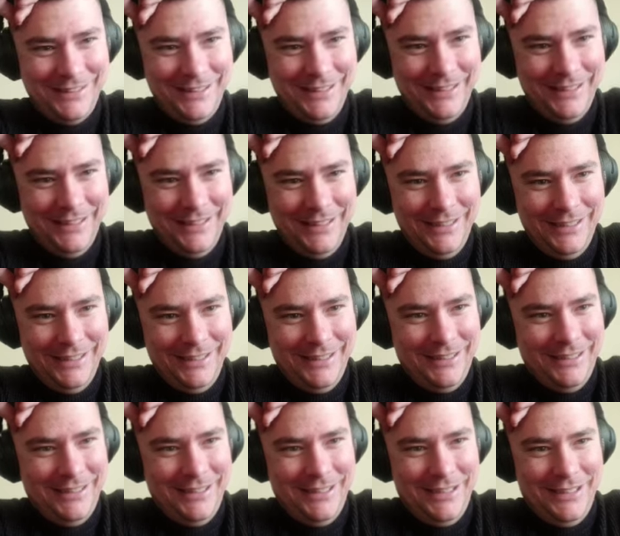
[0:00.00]

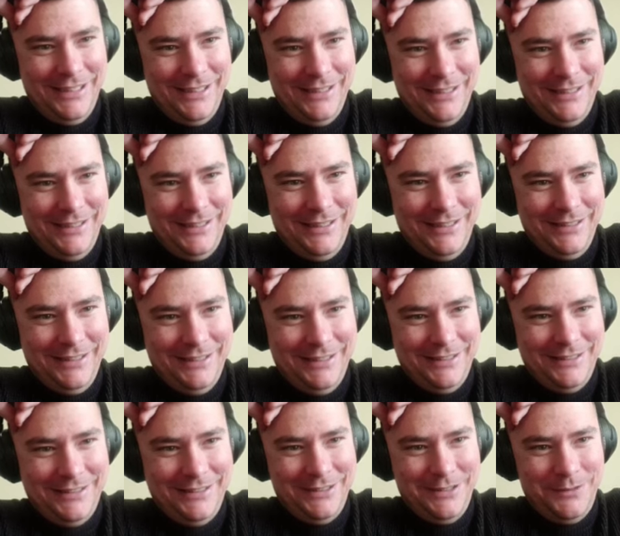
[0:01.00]

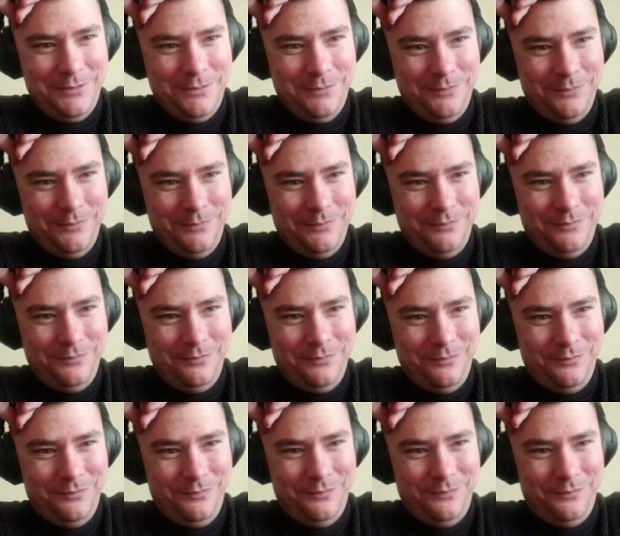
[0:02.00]

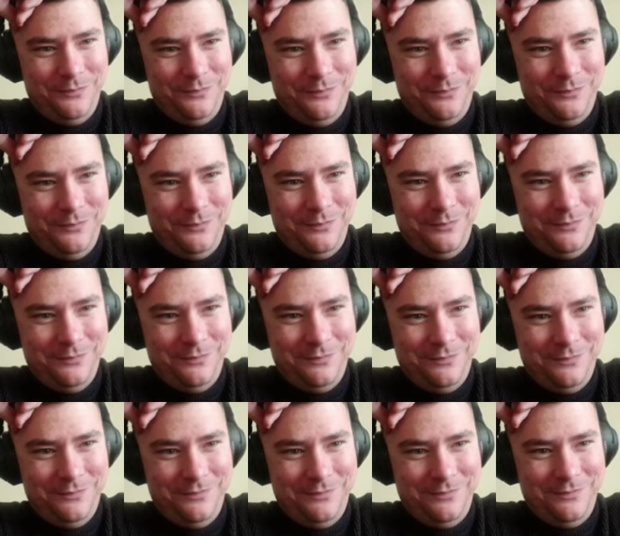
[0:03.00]

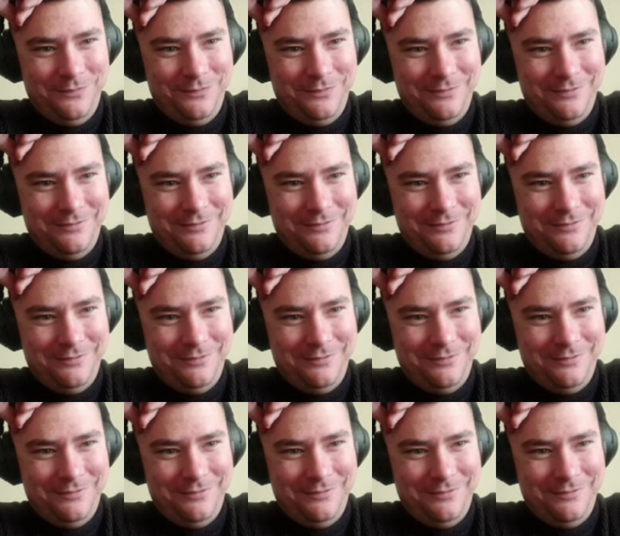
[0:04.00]
No one is speaking in this clip.